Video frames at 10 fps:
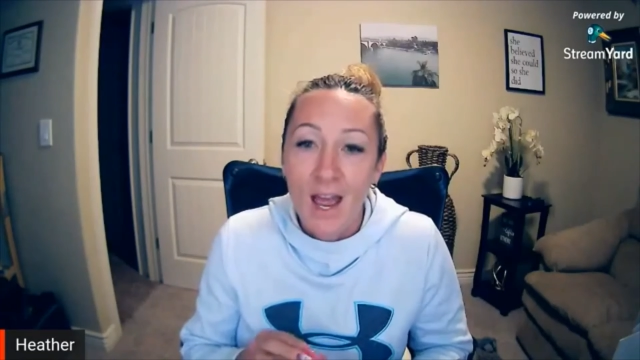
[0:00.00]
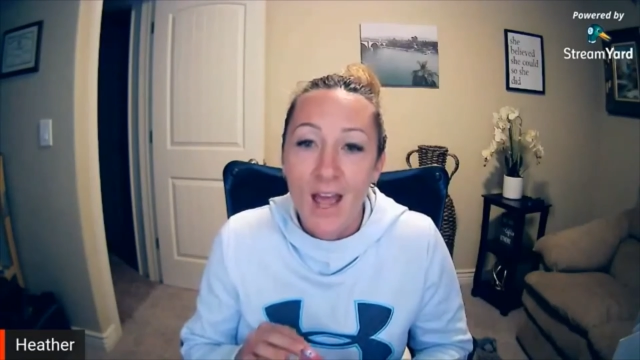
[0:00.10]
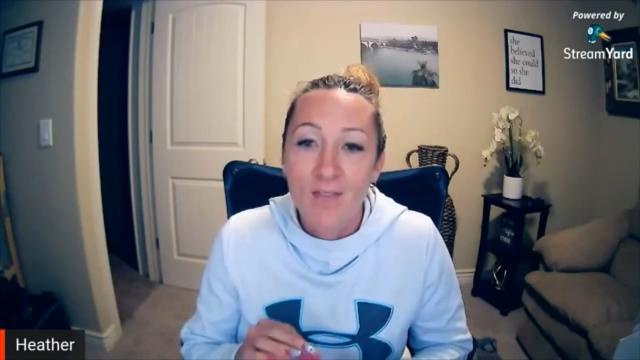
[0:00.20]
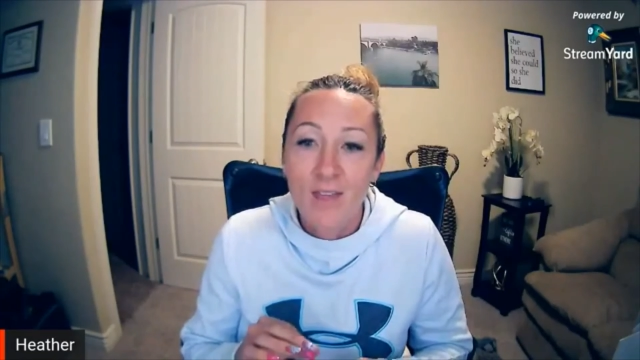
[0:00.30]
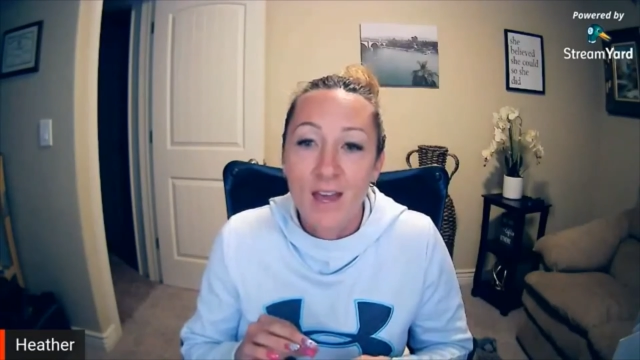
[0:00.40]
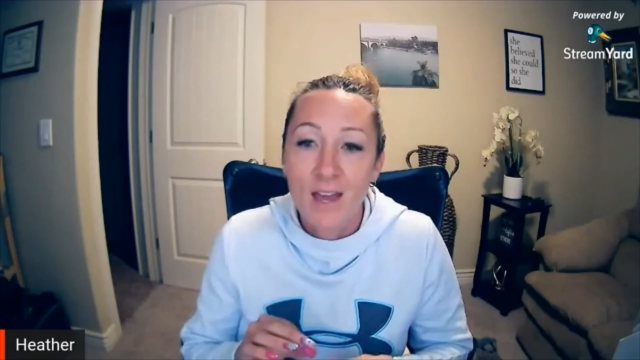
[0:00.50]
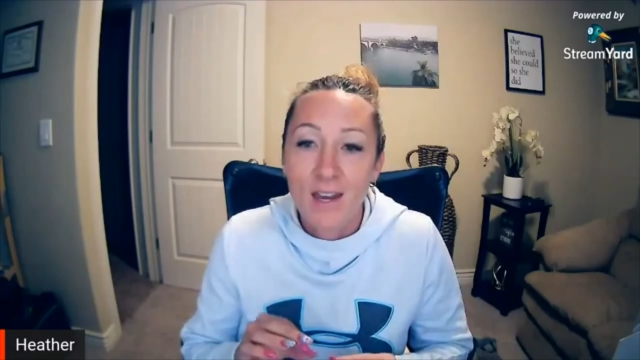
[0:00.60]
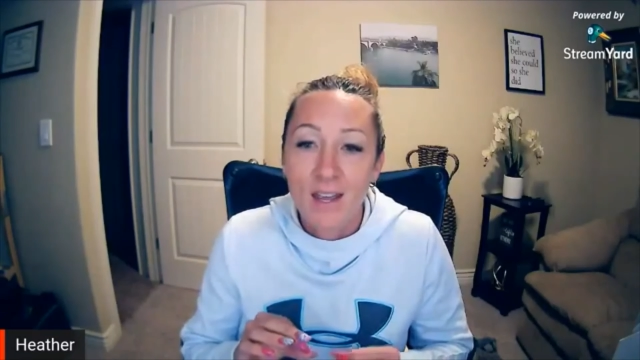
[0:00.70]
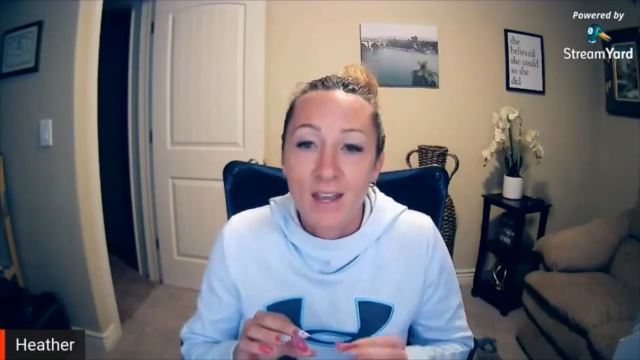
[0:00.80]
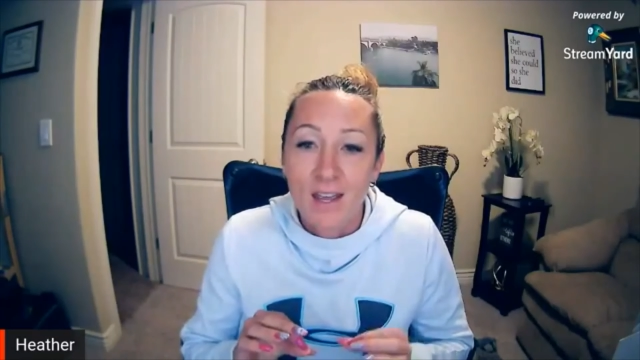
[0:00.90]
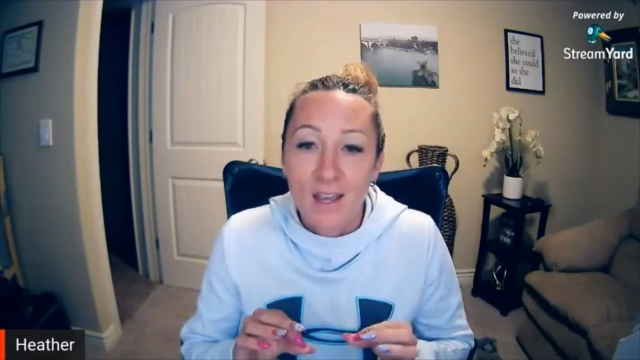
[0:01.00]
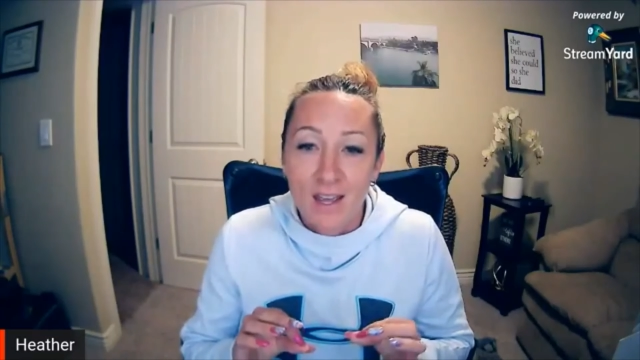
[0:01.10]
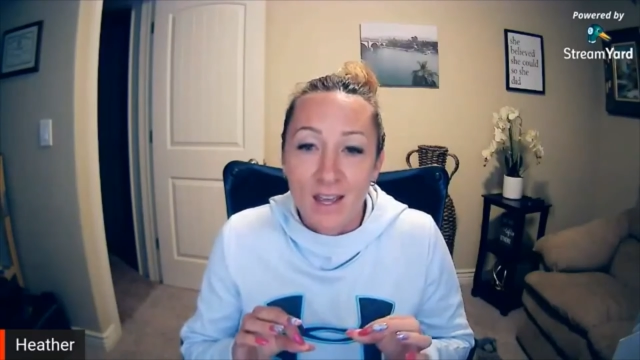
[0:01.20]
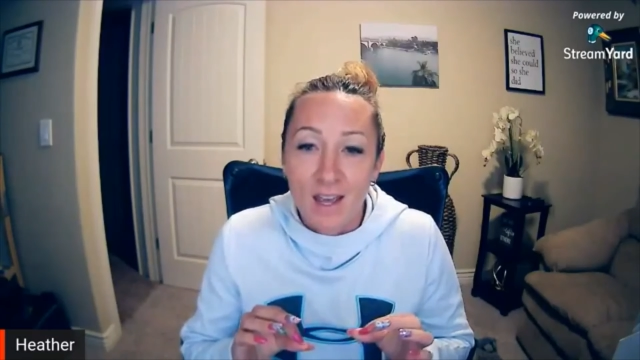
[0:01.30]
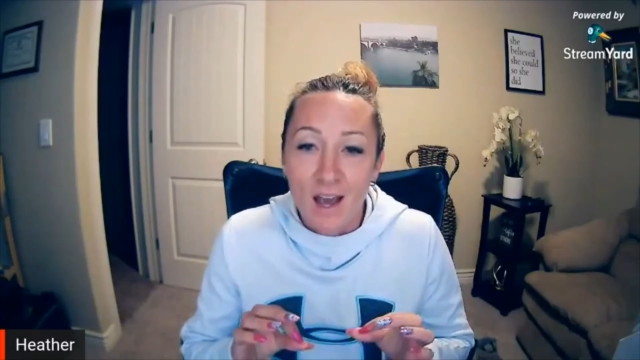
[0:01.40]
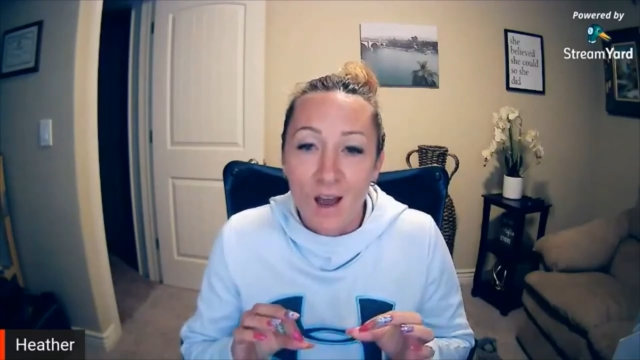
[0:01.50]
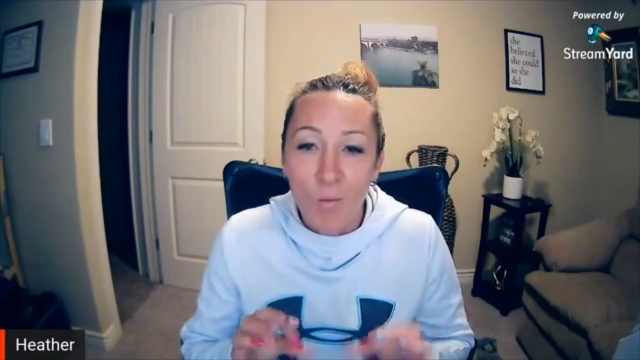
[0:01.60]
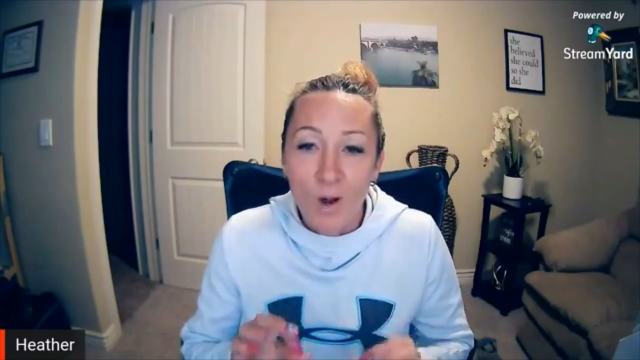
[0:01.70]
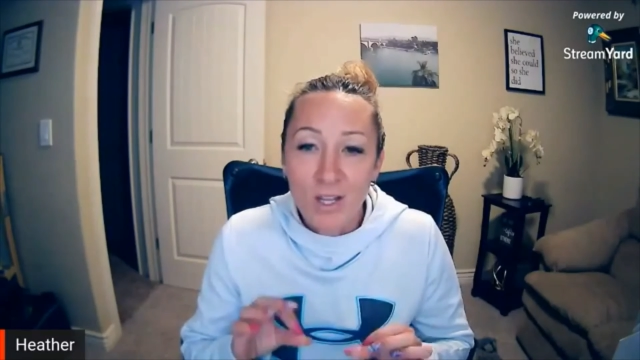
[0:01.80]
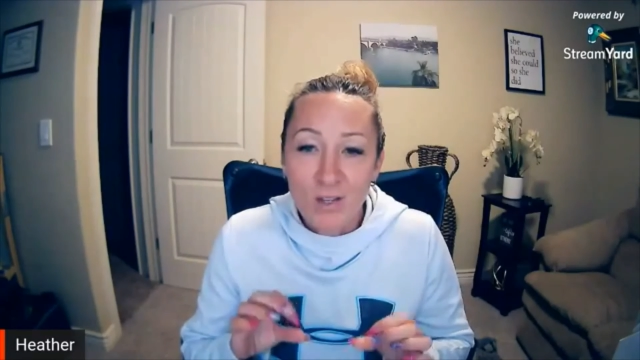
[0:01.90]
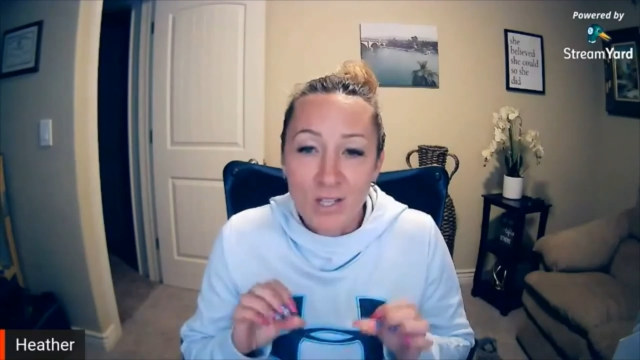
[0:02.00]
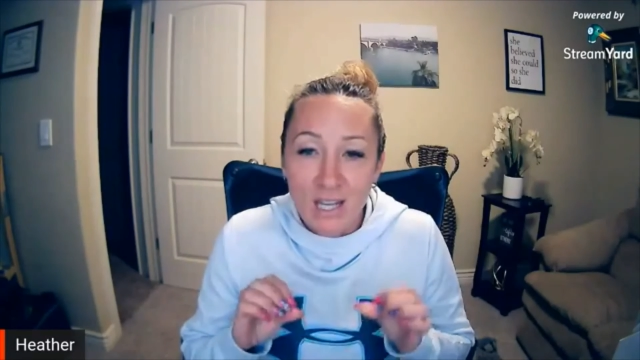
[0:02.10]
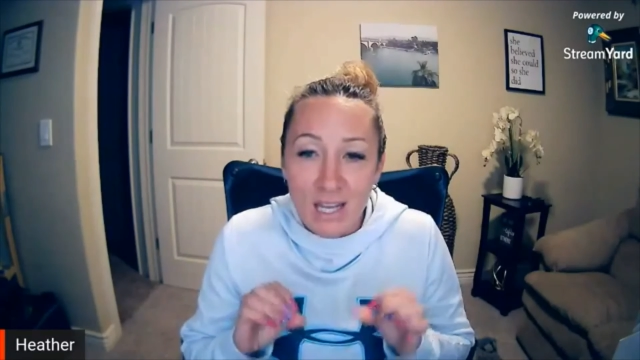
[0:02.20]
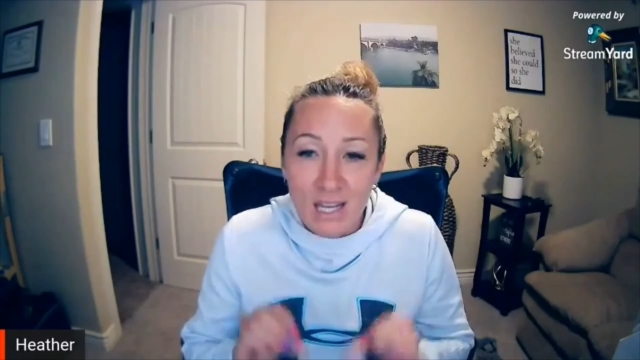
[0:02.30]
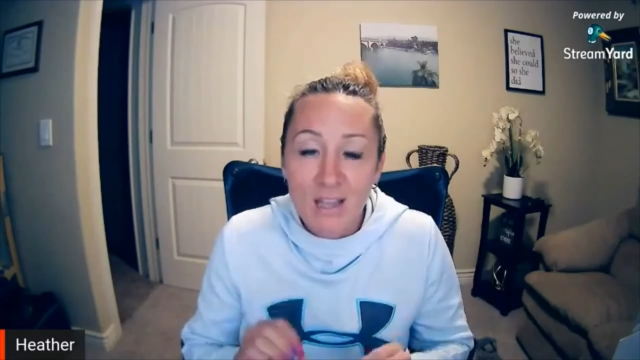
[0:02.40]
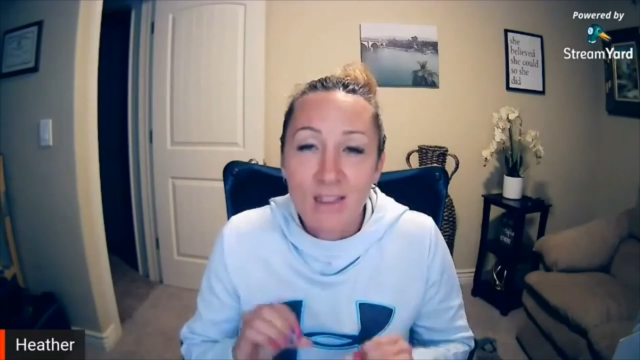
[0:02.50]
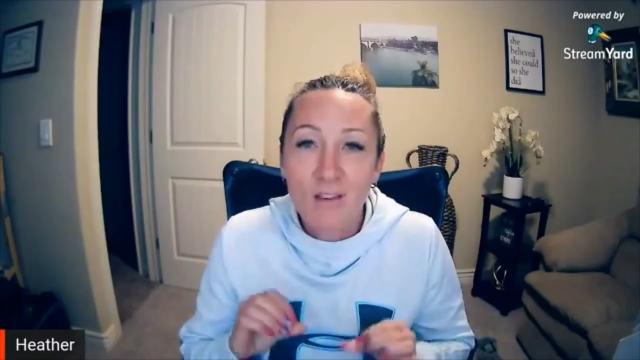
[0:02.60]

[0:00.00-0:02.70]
And then I want you to eat